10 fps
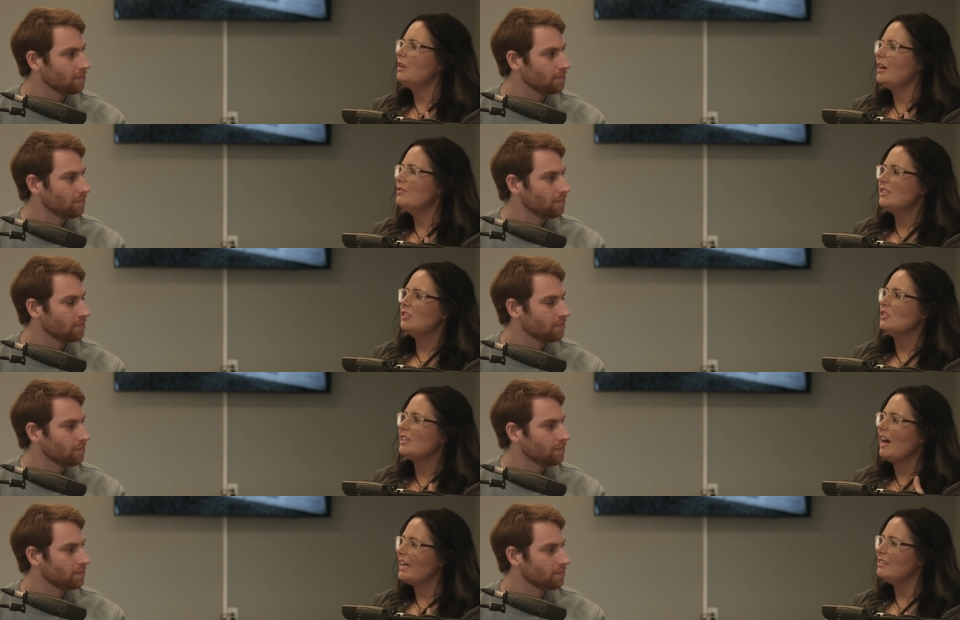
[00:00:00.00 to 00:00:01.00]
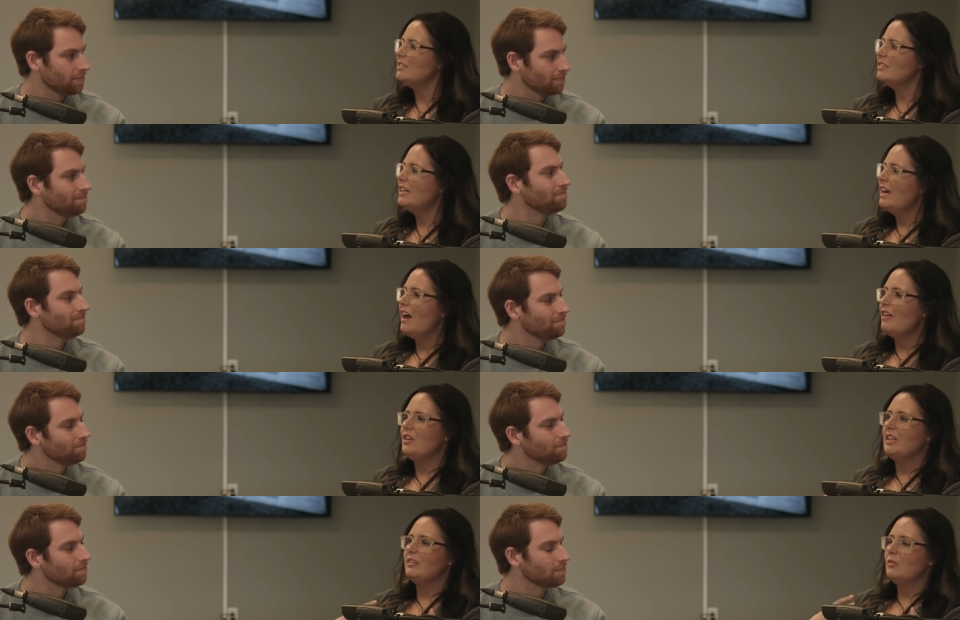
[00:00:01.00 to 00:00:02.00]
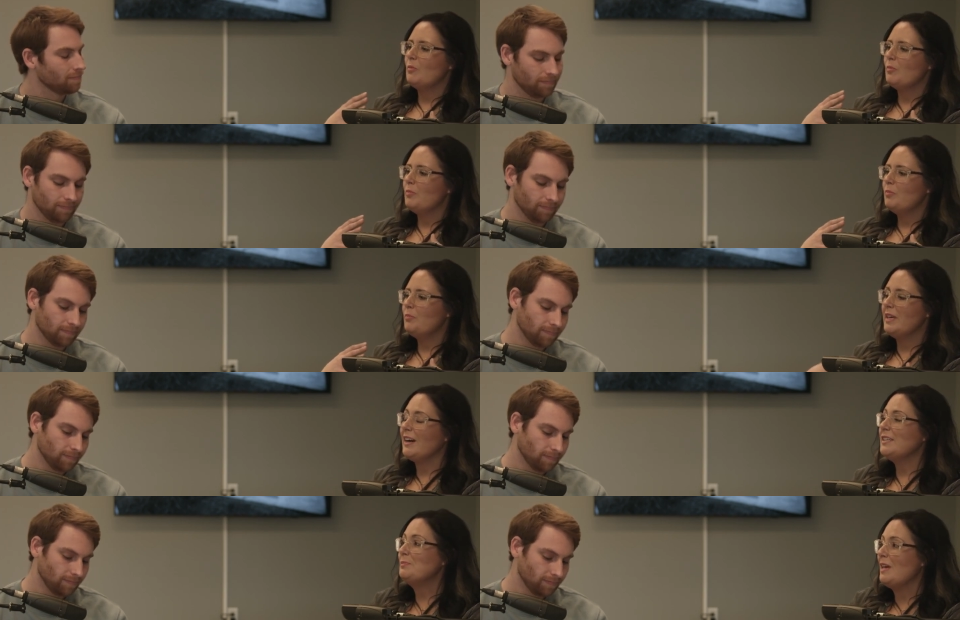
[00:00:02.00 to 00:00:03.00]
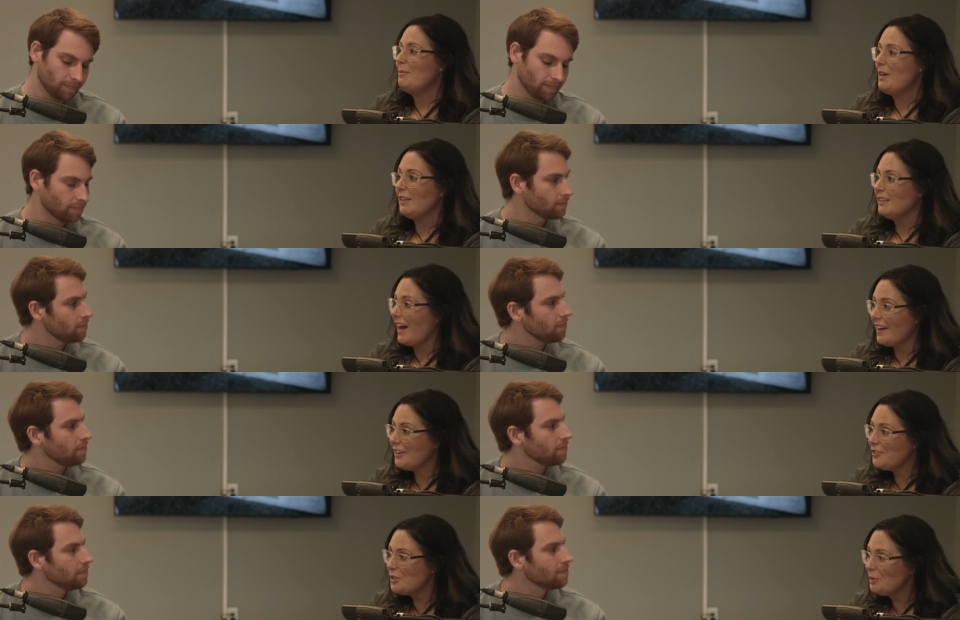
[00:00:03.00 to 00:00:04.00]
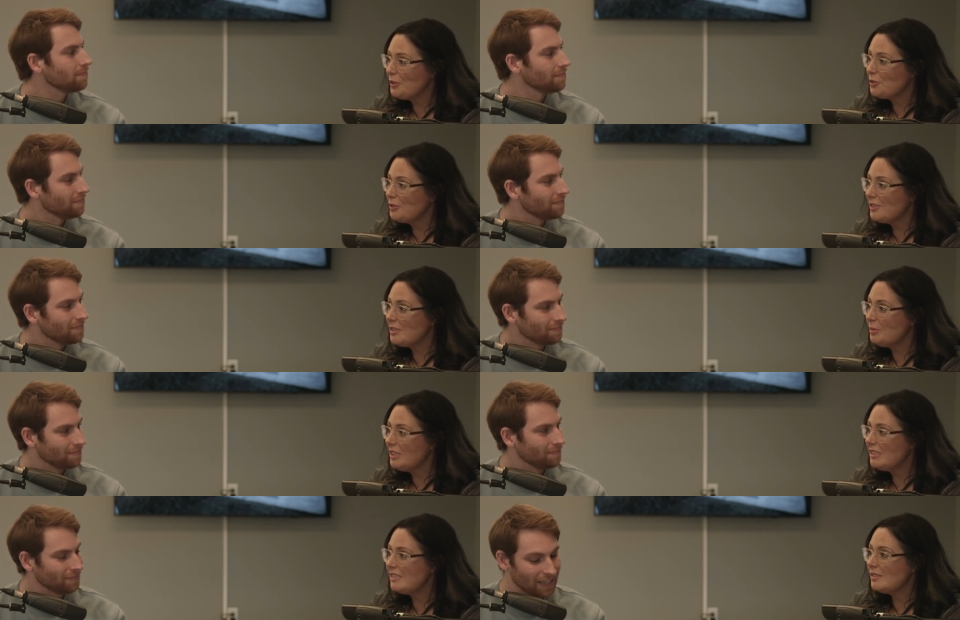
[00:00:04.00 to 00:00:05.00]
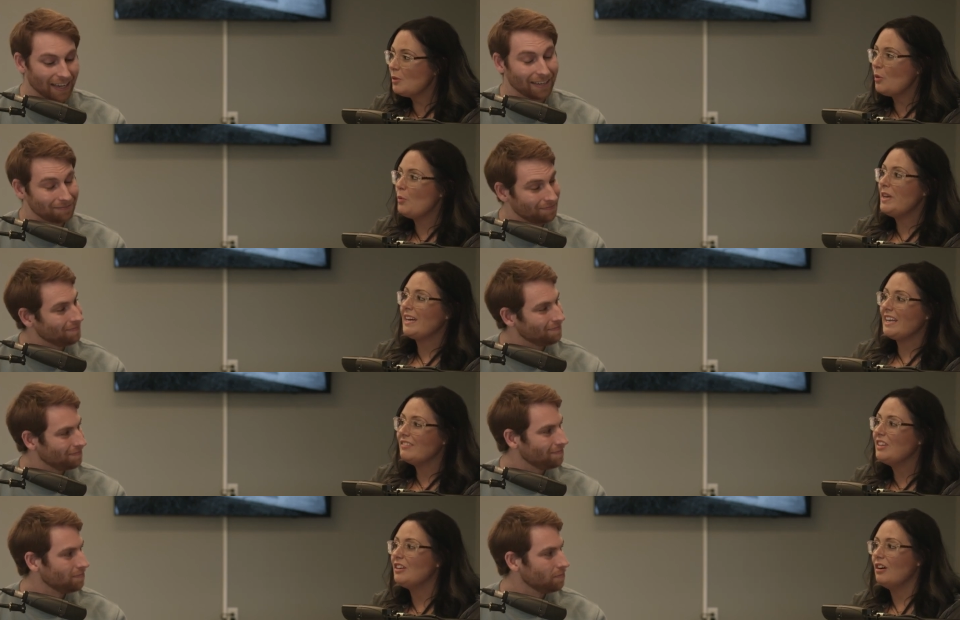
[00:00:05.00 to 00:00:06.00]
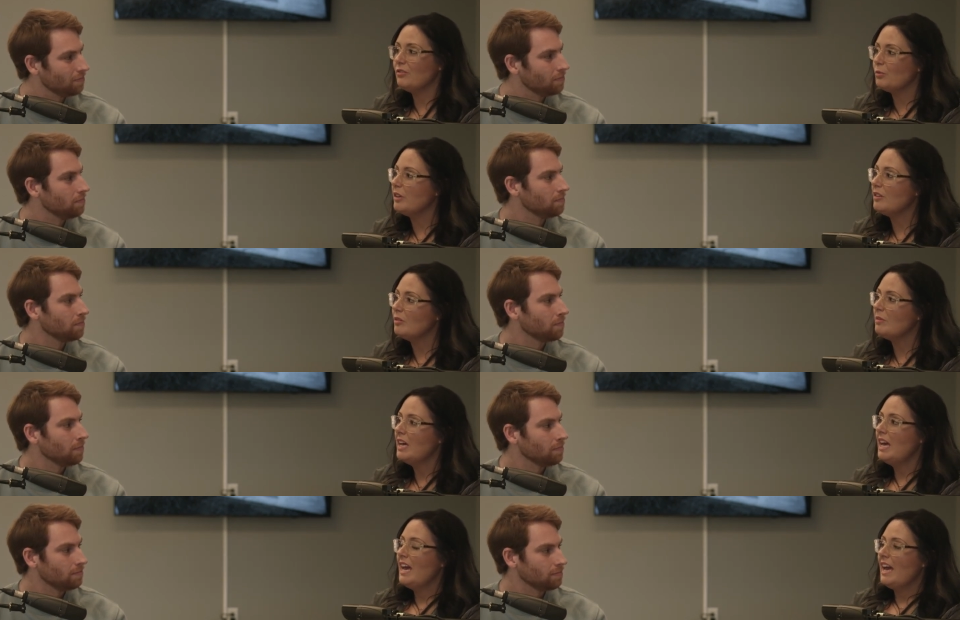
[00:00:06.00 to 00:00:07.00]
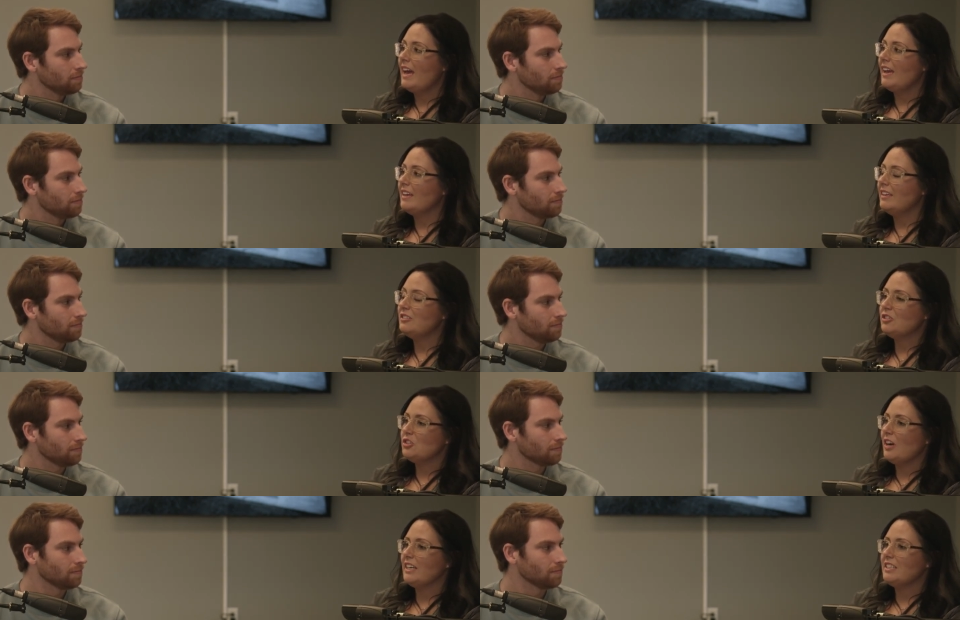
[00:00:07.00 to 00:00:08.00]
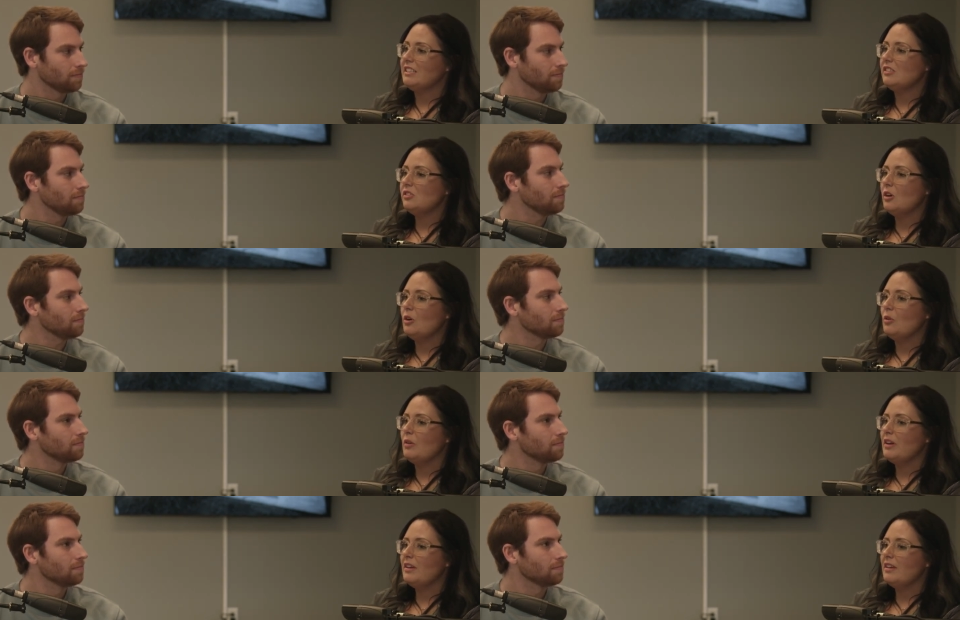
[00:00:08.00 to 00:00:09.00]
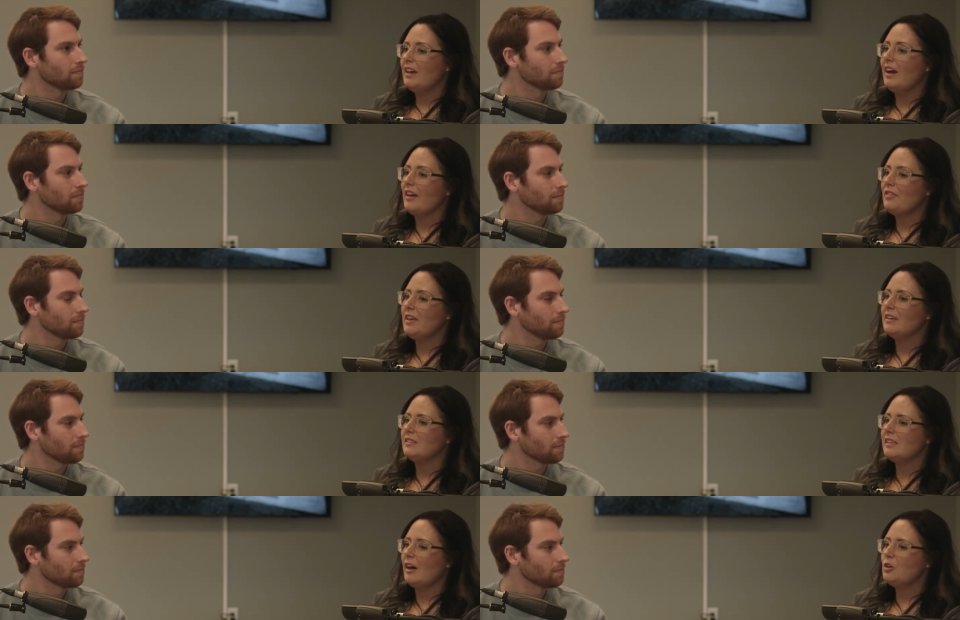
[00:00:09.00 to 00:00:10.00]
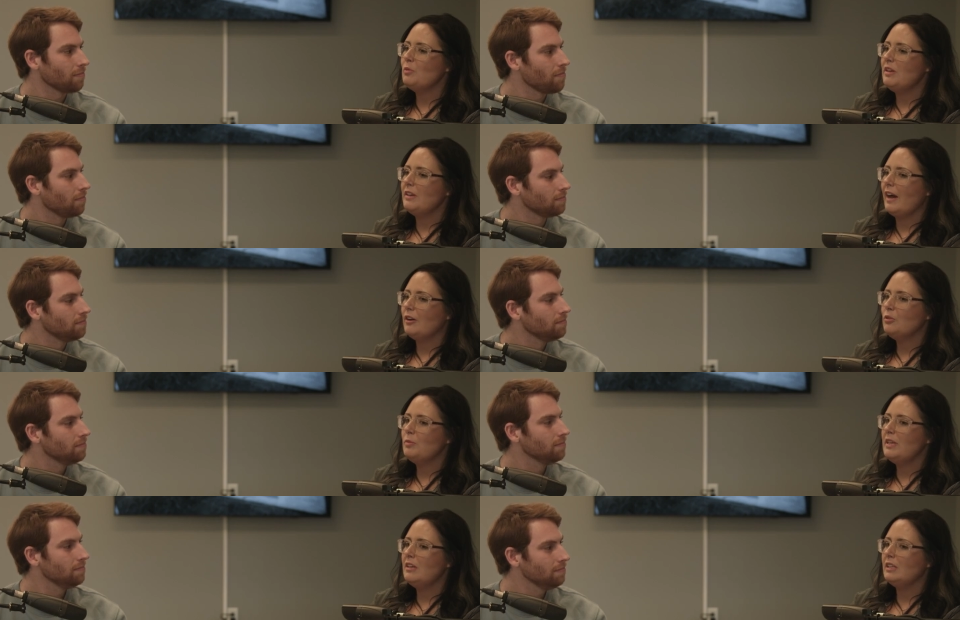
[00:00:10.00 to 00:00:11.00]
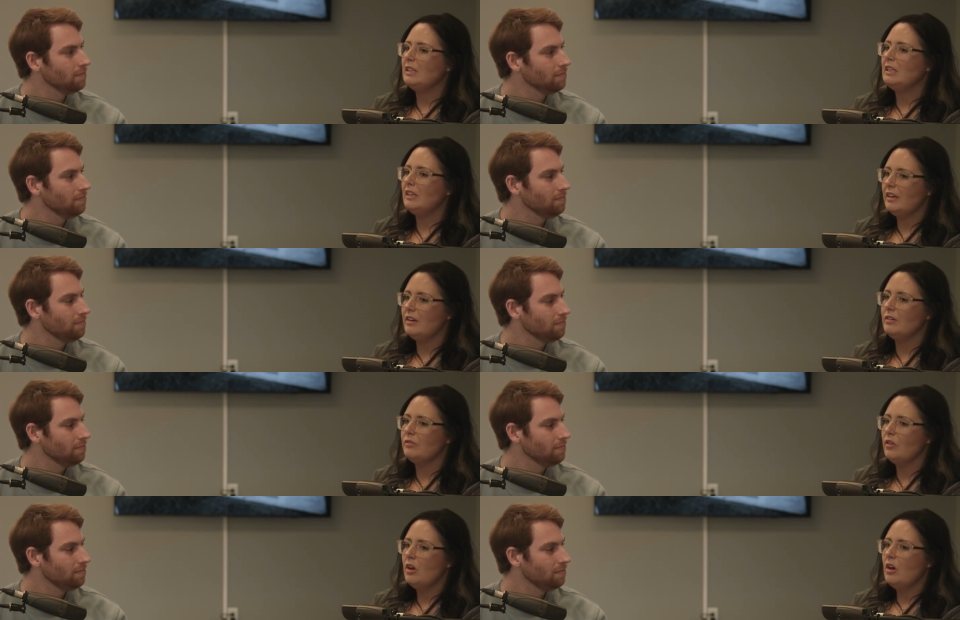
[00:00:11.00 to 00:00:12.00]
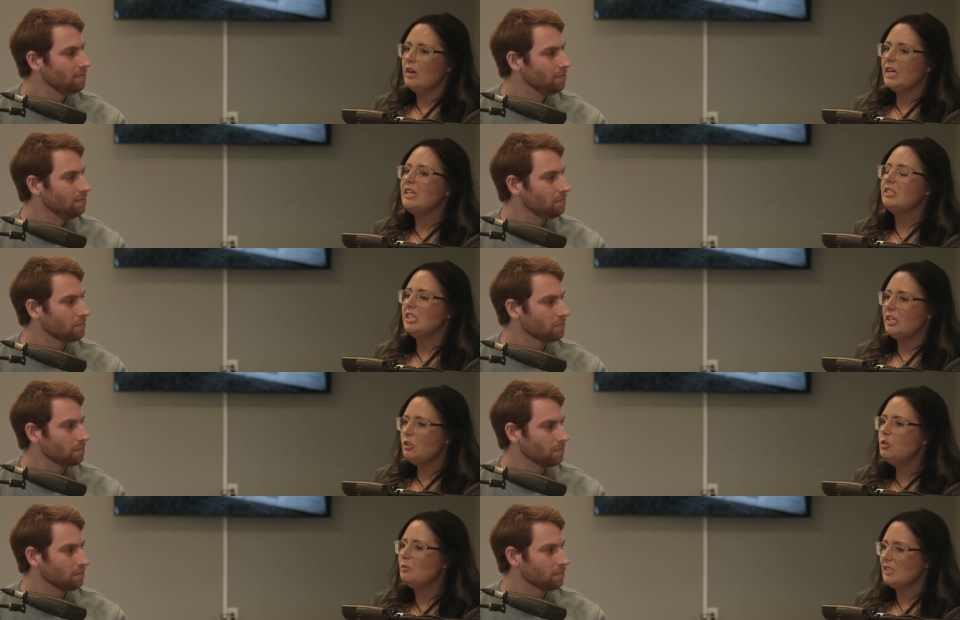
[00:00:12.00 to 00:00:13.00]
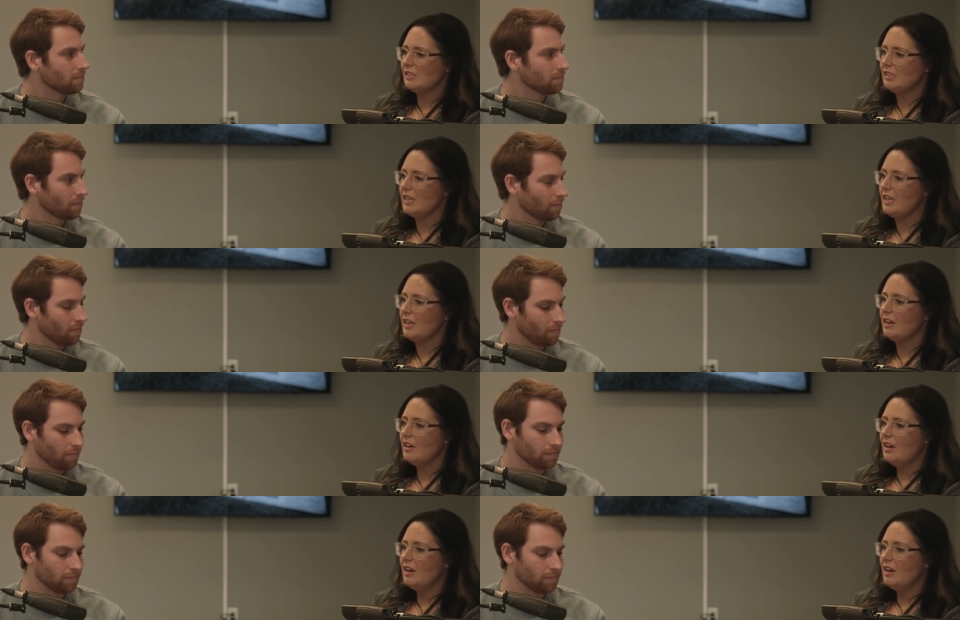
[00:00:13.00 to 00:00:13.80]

Speaker 1: life is just heightened and then because maybe a lack of spiritual disciplines yeah. we kind of get off rhythm and get distracted and so yeah i think it's how do we how do we live continuously